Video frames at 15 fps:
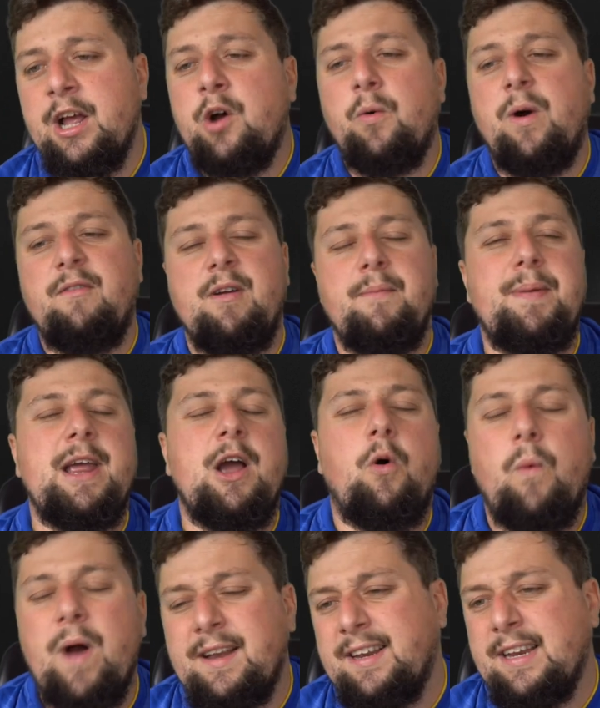Whether it be a
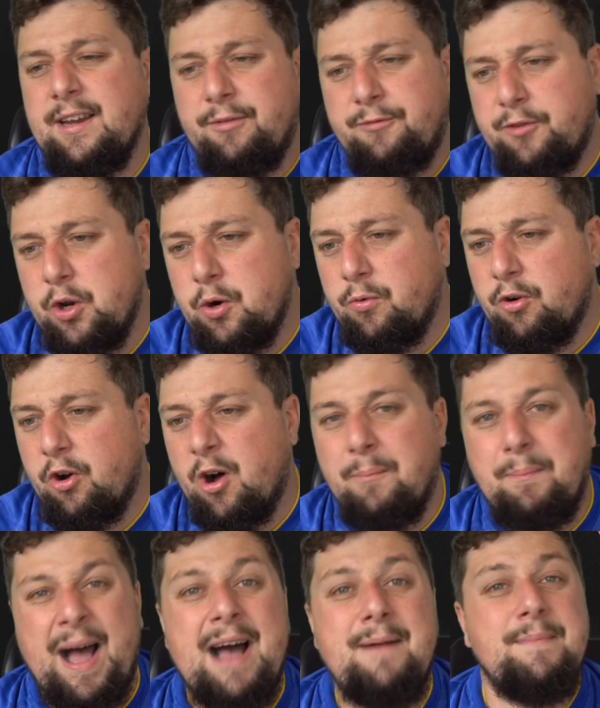wedding, a funeral, a
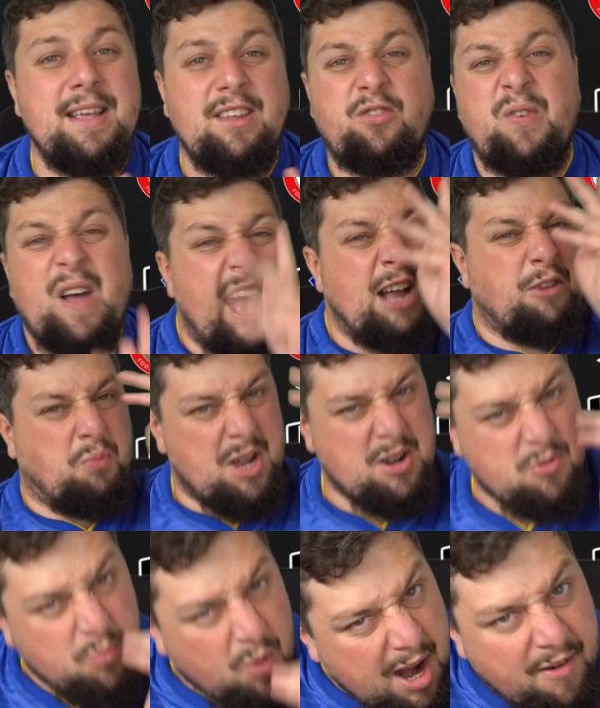bar mitzvah, I'd wear
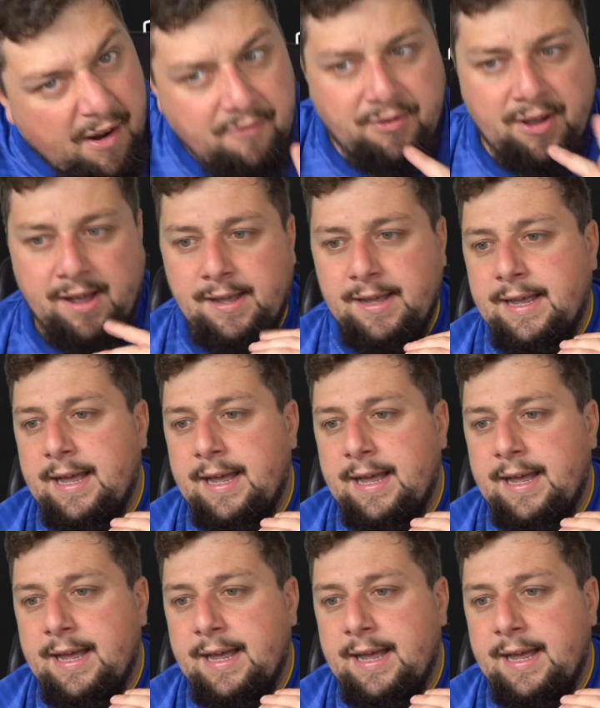them wherever.